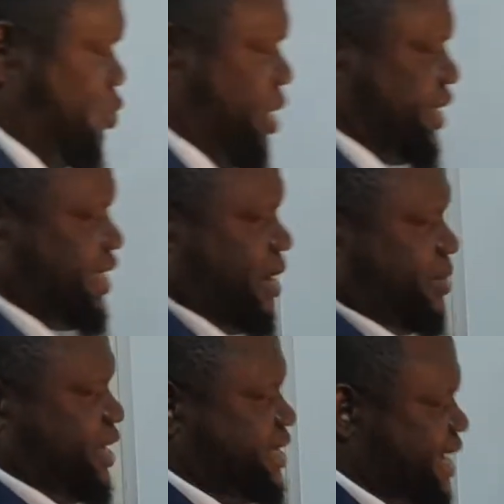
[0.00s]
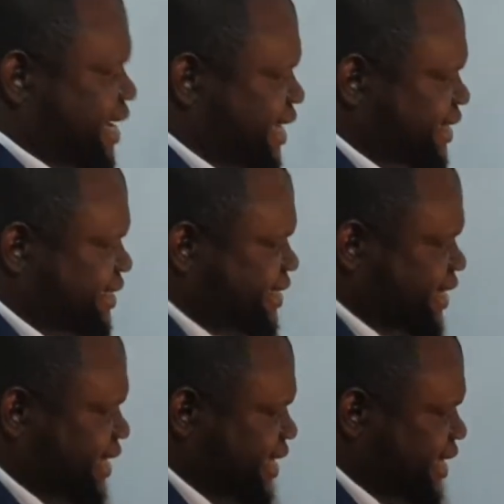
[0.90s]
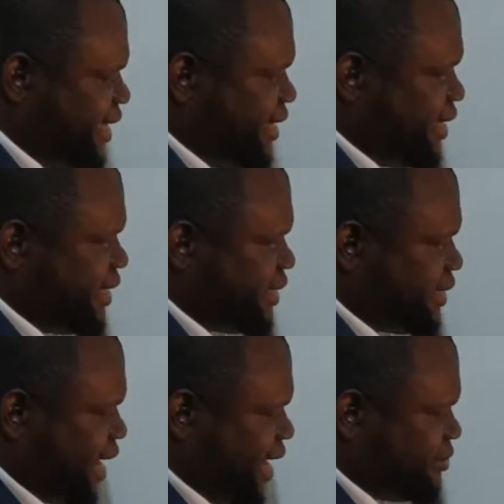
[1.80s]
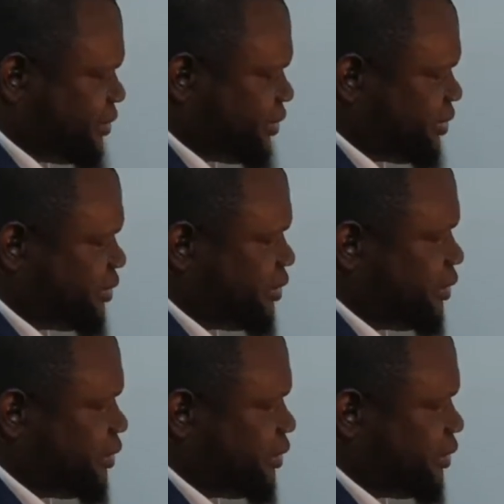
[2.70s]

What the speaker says: What is happening here is 3 times